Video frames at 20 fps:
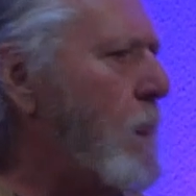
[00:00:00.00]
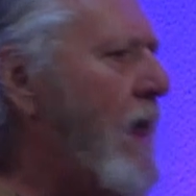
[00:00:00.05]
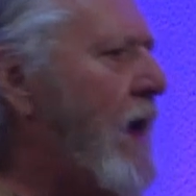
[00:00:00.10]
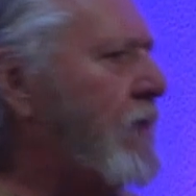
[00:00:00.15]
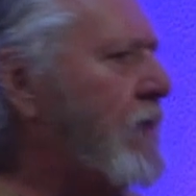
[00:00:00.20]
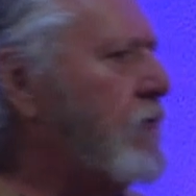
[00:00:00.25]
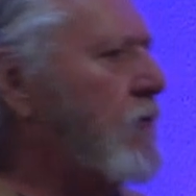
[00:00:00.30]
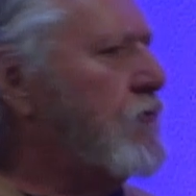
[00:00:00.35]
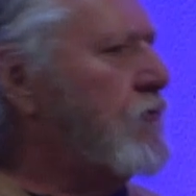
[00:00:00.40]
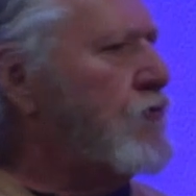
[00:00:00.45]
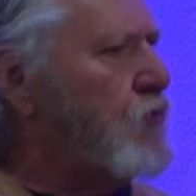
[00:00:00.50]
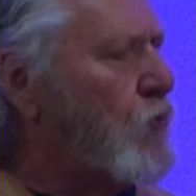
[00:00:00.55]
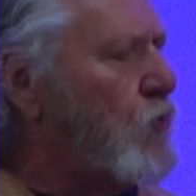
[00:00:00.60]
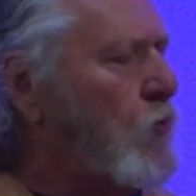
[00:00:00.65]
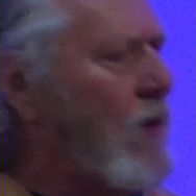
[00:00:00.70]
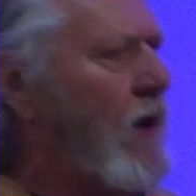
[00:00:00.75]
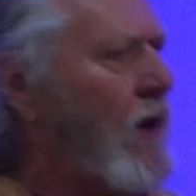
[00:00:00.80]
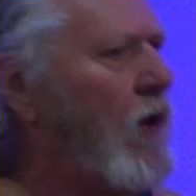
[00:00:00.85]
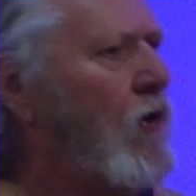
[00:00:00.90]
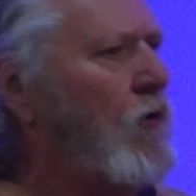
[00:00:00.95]
at the
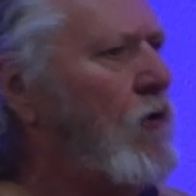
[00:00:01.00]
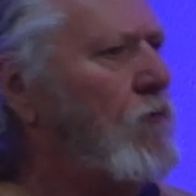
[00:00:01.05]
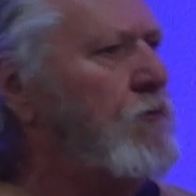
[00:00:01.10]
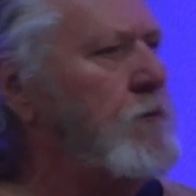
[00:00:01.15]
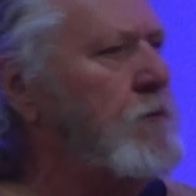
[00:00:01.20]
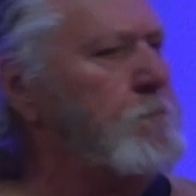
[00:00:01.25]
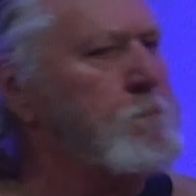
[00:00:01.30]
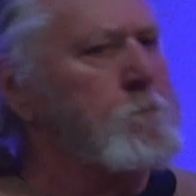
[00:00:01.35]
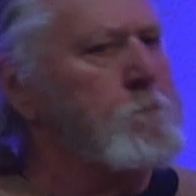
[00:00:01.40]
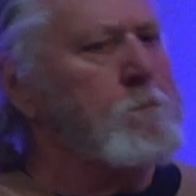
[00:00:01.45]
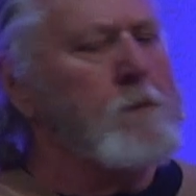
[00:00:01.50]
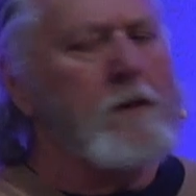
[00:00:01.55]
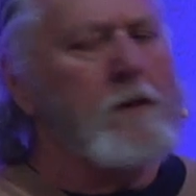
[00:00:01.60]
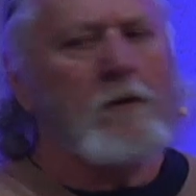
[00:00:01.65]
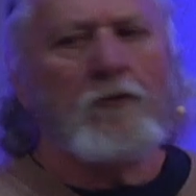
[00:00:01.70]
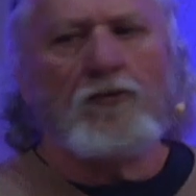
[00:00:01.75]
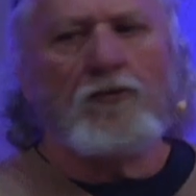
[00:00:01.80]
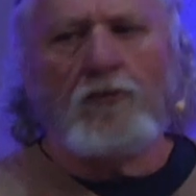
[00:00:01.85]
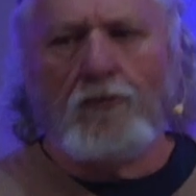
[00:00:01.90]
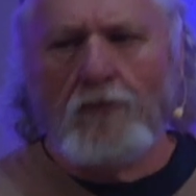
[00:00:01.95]
12
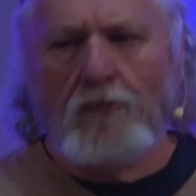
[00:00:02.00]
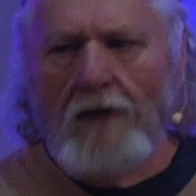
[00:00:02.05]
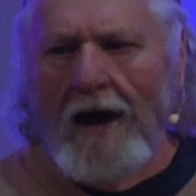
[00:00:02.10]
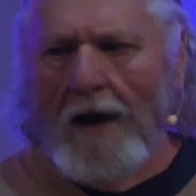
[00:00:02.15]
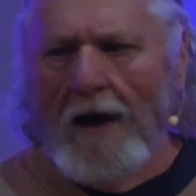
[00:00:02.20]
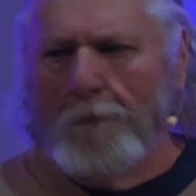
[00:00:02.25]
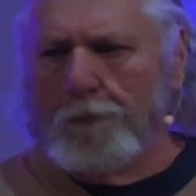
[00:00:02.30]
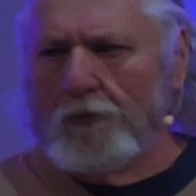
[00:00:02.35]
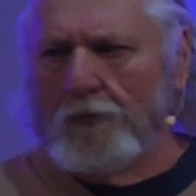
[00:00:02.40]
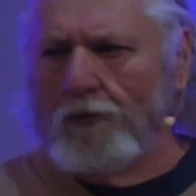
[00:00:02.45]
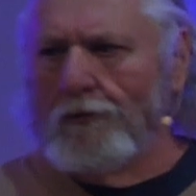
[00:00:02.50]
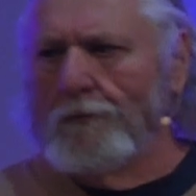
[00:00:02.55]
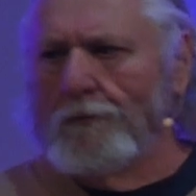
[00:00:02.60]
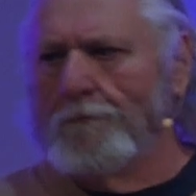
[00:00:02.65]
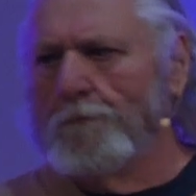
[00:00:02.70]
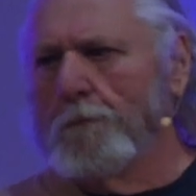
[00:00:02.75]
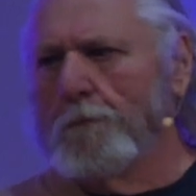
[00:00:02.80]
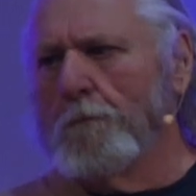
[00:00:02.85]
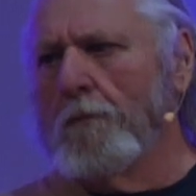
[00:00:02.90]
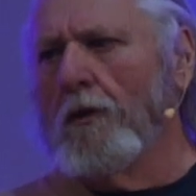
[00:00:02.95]
steps,
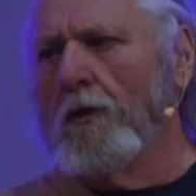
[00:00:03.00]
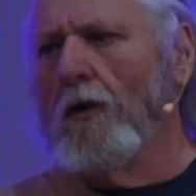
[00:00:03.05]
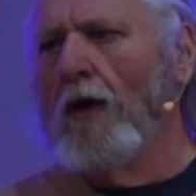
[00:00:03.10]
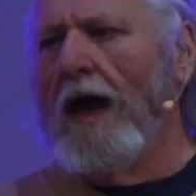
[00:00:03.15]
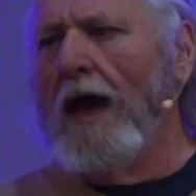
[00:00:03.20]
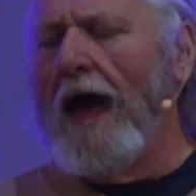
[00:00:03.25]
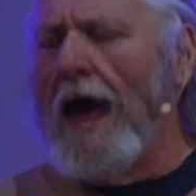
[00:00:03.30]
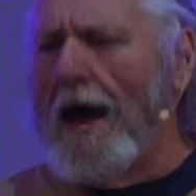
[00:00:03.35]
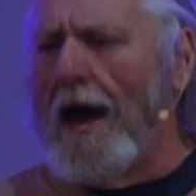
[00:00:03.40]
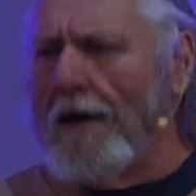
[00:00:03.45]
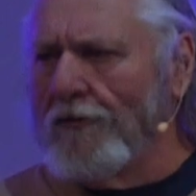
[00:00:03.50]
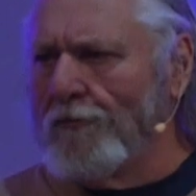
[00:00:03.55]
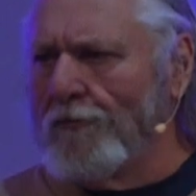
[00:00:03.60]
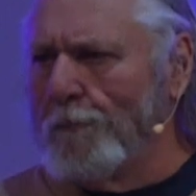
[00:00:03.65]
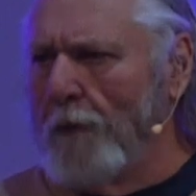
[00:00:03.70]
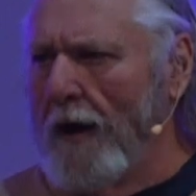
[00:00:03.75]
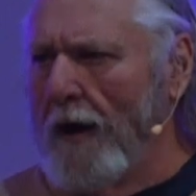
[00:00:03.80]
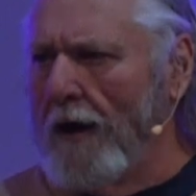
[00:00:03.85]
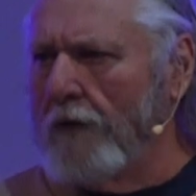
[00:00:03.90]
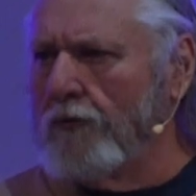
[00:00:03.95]

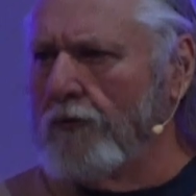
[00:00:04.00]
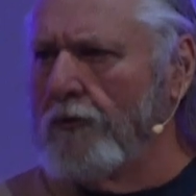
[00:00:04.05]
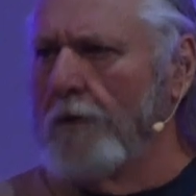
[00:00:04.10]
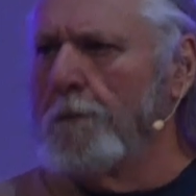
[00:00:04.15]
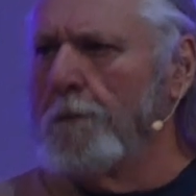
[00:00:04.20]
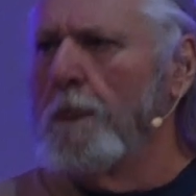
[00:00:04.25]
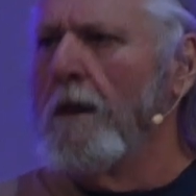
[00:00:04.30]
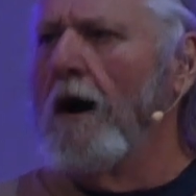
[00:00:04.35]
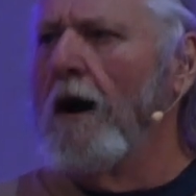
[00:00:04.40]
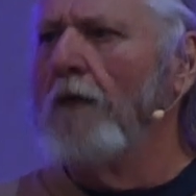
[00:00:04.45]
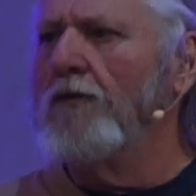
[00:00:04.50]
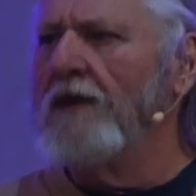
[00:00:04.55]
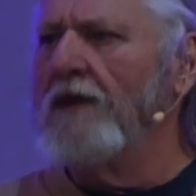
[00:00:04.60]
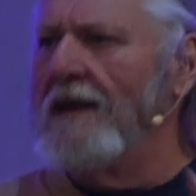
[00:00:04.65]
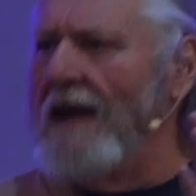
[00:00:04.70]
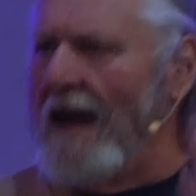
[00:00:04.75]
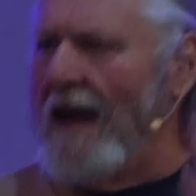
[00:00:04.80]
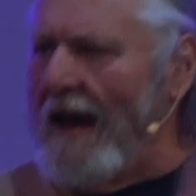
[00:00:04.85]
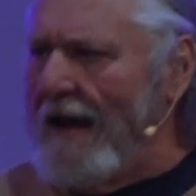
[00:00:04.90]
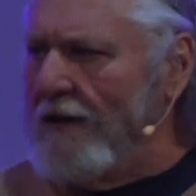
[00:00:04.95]
aspects of
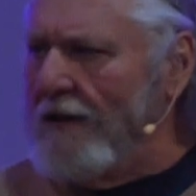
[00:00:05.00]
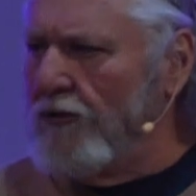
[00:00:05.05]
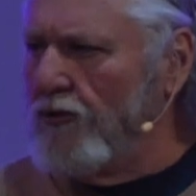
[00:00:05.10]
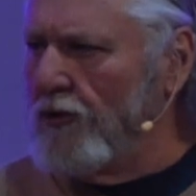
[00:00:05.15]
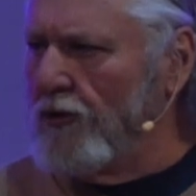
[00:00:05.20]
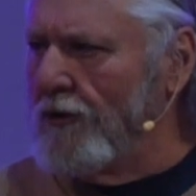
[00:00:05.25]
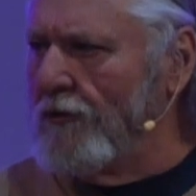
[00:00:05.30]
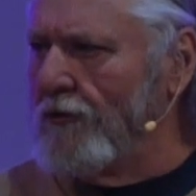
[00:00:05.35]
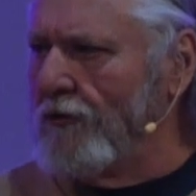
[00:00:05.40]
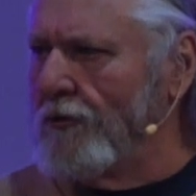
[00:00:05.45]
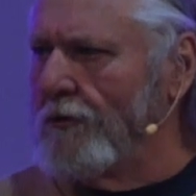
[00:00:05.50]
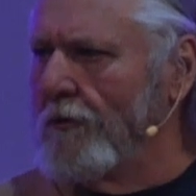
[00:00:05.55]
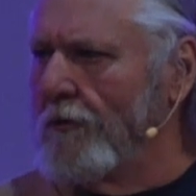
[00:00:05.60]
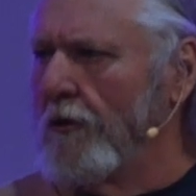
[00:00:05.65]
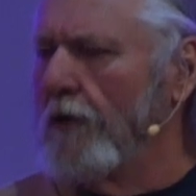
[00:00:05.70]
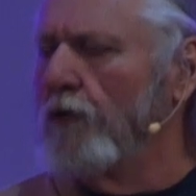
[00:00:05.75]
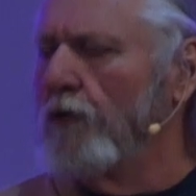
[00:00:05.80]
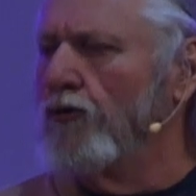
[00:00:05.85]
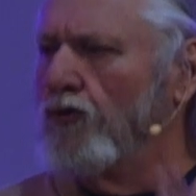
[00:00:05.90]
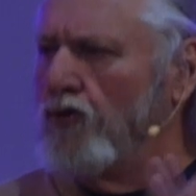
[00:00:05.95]
the ancient
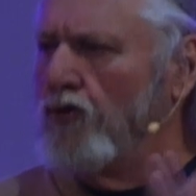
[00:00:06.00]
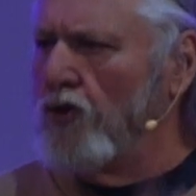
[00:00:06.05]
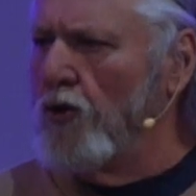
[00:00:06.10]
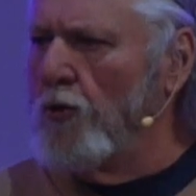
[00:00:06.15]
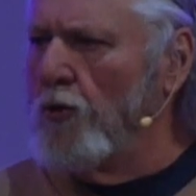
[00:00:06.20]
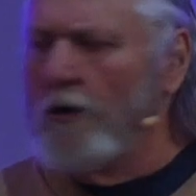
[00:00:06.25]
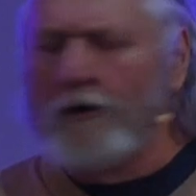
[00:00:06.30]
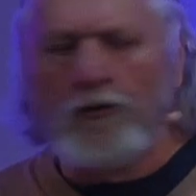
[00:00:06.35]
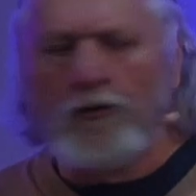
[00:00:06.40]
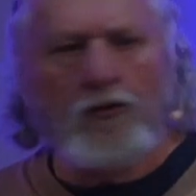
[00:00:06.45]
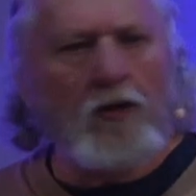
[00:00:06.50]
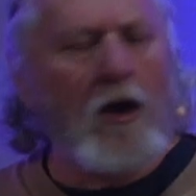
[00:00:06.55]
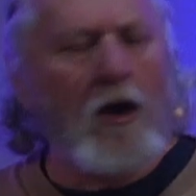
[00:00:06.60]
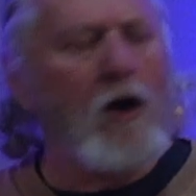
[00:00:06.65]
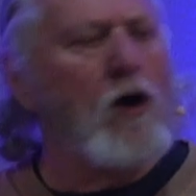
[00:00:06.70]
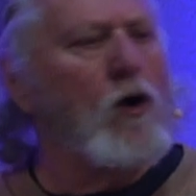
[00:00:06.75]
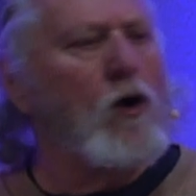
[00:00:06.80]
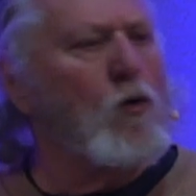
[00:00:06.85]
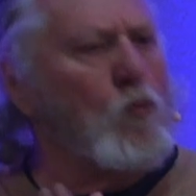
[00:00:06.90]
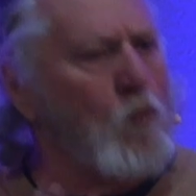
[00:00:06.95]
Jewish
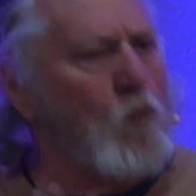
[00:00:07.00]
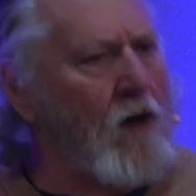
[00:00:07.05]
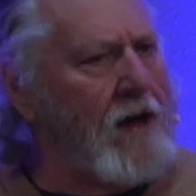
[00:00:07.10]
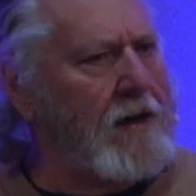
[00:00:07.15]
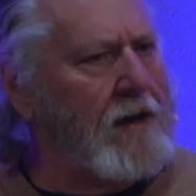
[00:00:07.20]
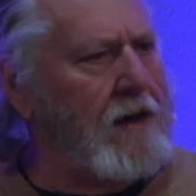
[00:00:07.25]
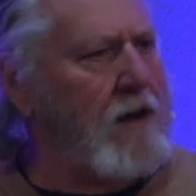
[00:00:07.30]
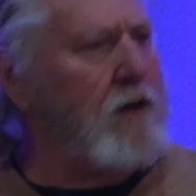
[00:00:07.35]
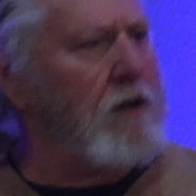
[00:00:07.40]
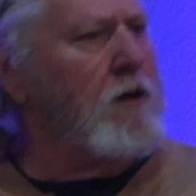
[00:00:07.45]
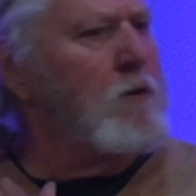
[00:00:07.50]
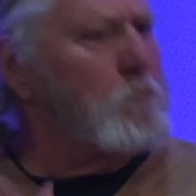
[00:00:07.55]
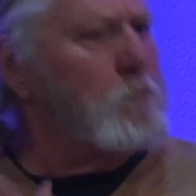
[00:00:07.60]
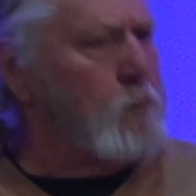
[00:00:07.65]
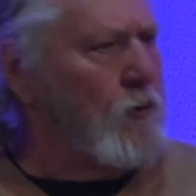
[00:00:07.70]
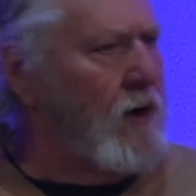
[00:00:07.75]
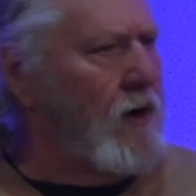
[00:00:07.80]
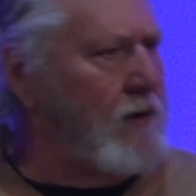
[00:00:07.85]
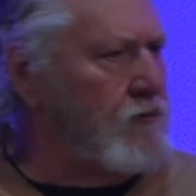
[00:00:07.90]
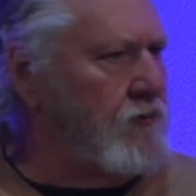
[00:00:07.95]
wedding
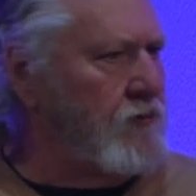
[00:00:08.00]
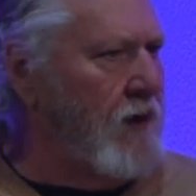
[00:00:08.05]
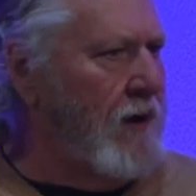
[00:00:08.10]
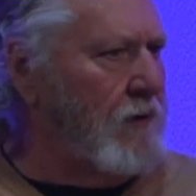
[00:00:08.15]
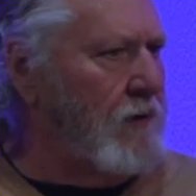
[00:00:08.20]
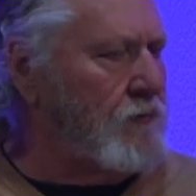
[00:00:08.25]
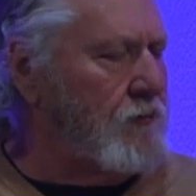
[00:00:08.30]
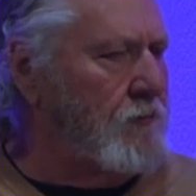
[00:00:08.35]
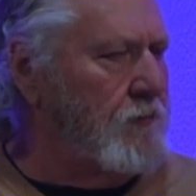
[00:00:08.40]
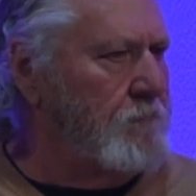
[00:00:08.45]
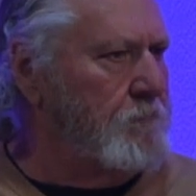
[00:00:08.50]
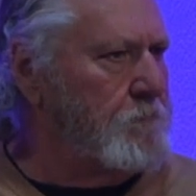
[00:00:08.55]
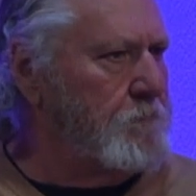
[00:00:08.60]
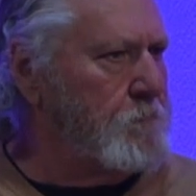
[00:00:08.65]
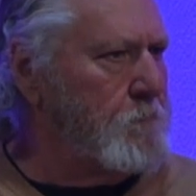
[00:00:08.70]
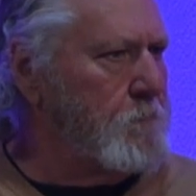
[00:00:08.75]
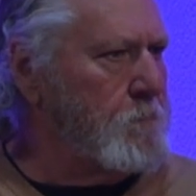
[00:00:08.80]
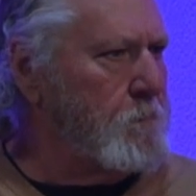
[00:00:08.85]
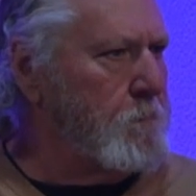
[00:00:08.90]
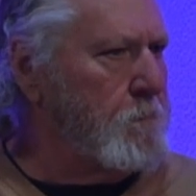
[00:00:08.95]
process.
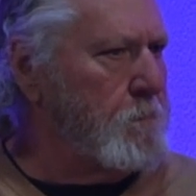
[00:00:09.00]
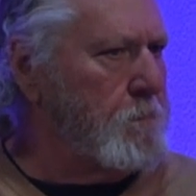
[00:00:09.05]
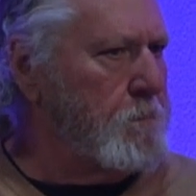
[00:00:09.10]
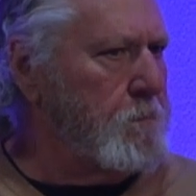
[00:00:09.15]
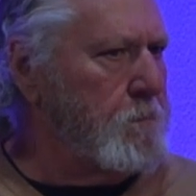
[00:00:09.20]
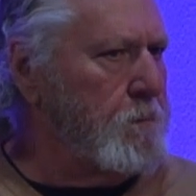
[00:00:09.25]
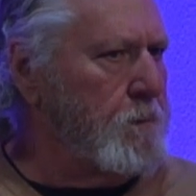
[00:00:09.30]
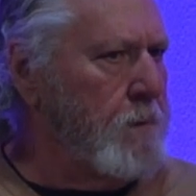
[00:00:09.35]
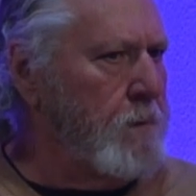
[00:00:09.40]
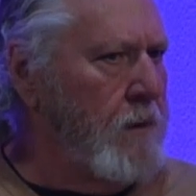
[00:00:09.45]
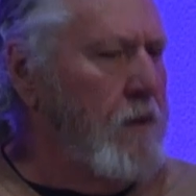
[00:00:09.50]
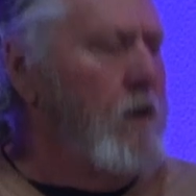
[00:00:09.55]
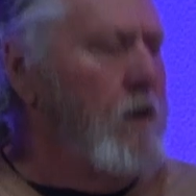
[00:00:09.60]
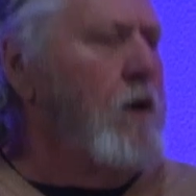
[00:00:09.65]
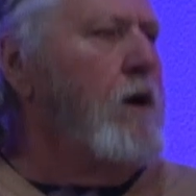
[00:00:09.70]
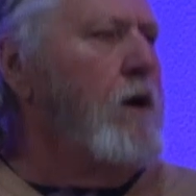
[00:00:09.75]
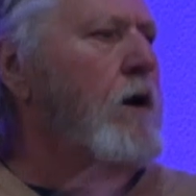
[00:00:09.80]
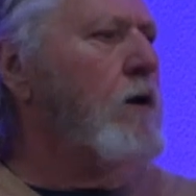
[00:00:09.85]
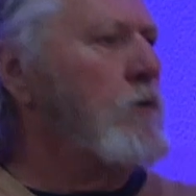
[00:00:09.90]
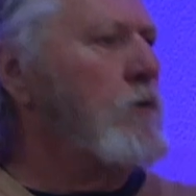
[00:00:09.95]

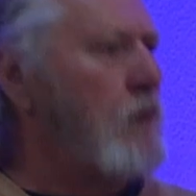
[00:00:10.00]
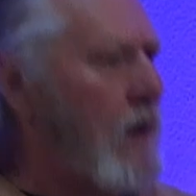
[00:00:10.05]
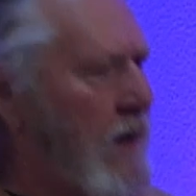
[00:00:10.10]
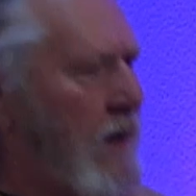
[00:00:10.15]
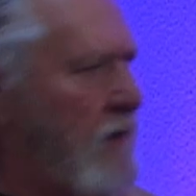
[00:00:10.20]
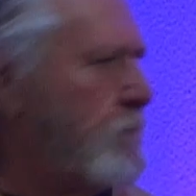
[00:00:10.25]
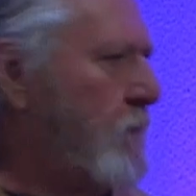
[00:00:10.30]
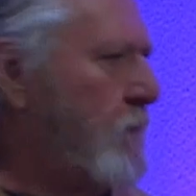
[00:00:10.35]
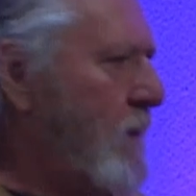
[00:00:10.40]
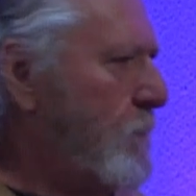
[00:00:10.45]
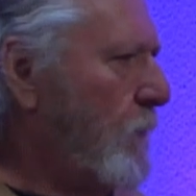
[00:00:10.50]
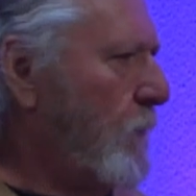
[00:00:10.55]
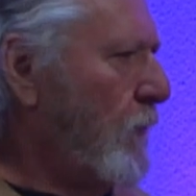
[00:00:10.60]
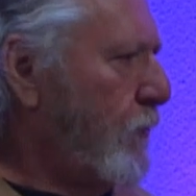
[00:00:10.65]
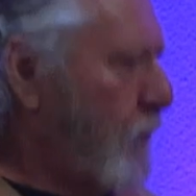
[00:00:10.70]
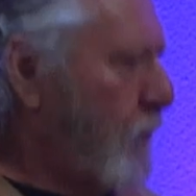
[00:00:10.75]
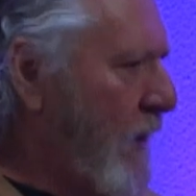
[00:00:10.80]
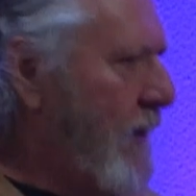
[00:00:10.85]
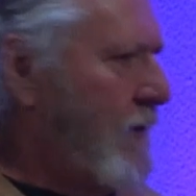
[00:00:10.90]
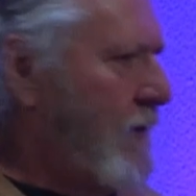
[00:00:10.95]
A lot of people
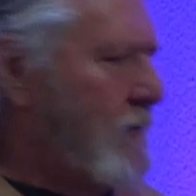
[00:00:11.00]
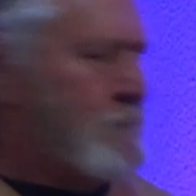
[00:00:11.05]
think